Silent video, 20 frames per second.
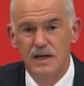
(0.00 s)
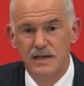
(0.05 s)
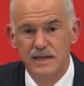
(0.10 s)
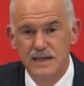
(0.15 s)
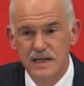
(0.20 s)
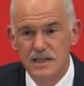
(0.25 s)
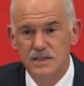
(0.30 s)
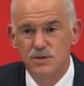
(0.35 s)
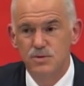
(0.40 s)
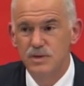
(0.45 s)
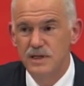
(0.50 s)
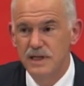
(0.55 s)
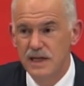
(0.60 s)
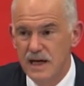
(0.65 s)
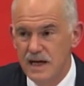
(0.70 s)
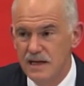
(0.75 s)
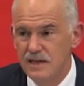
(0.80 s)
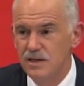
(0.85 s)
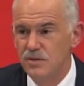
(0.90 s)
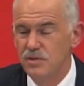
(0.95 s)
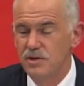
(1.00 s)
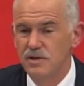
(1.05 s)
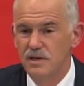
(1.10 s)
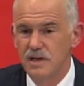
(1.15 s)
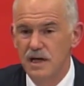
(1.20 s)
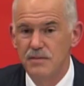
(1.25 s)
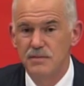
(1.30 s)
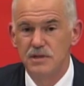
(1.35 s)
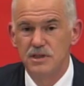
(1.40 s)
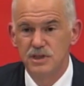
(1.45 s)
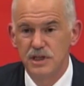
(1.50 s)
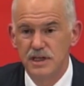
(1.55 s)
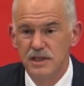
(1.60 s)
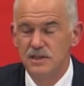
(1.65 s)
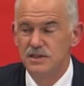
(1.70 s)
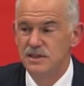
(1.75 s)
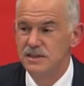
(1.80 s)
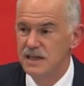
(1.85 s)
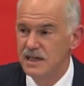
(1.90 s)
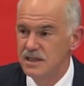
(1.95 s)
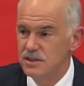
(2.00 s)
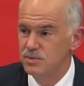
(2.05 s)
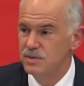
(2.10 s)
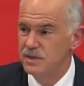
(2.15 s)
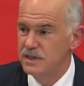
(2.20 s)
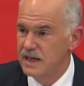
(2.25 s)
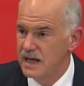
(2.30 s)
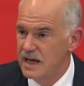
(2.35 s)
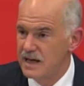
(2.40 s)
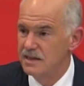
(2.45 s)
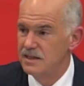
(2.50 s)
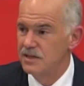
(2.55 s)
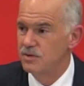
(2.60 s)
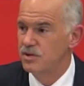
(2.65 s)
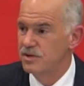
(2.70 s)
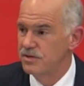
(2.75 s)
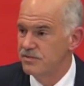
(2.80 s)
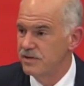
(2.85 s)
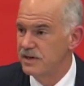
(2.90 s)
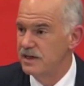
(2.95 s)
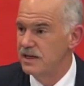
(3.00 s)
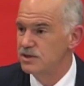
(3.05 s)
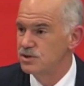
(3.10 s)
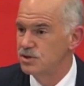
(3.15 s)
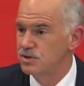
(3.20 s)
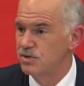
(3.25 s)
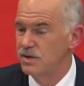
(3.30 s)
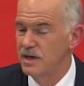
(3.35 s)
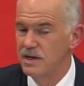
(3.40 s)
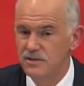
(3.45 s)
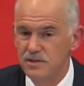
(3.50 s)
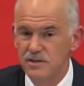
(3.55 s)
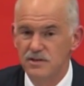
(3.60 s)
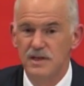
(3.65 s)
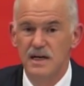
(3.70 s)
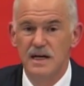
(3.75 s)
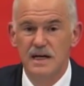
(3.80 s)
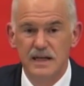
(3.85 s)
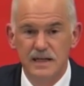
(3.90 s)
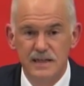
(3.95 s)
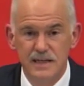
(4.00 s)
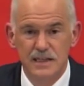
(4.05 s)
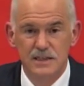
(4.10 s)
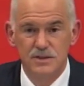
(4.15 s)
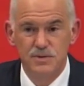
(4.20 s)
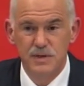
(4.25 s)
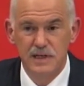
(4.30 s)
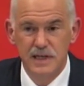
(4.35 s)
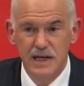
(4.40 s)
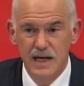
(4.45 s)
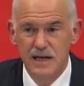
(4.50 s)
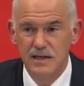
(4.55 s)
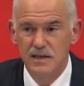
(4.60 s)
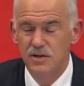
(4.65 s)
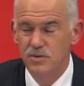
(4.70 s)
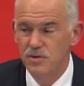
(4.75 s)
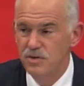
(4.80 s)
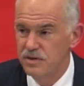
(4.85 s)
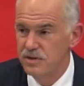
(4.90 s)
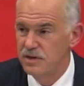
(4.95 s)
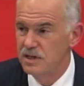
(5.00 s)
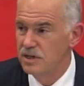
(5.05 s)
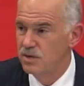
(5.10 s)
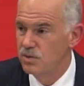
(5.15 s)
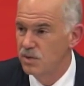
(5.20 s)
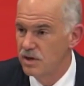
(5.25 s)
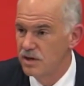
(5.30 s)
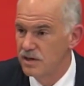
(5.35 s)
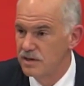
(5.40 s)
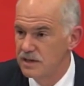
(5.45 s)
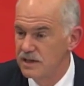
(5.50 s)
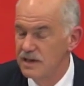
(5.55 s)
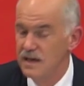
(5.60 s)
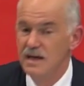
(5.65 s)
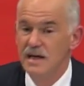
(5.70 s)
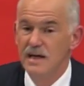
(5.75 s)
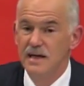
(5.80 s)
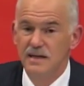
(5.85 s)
Yes, we can deal with climate change. Yes, we can deal with the financial crisis. Yes, we can deal with inequality.